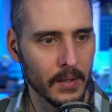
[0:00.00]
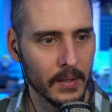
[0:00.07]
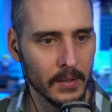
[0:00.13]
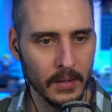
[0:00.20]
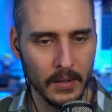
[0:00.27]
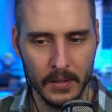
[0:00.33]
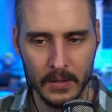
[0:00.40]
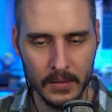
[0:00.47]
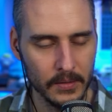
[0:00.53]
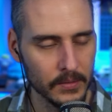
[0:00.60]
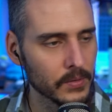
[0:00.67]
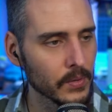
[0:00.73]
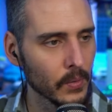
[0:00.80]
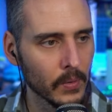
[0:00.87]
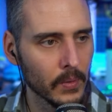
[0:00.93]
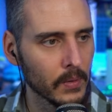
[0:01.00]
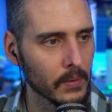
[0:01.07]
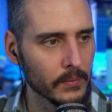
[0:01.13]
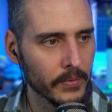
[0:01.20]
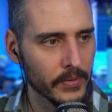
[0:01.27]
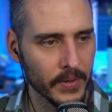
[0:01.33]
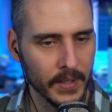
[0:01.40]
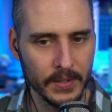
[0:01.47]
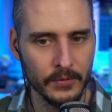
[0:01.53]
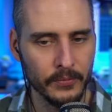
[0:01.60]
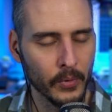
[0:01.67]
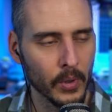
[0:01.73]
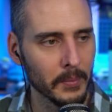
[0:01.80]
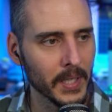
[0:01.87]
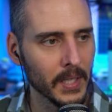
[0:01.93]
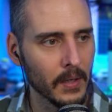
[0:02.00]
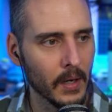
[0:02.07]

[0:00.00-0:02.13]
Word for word: uh, do things for me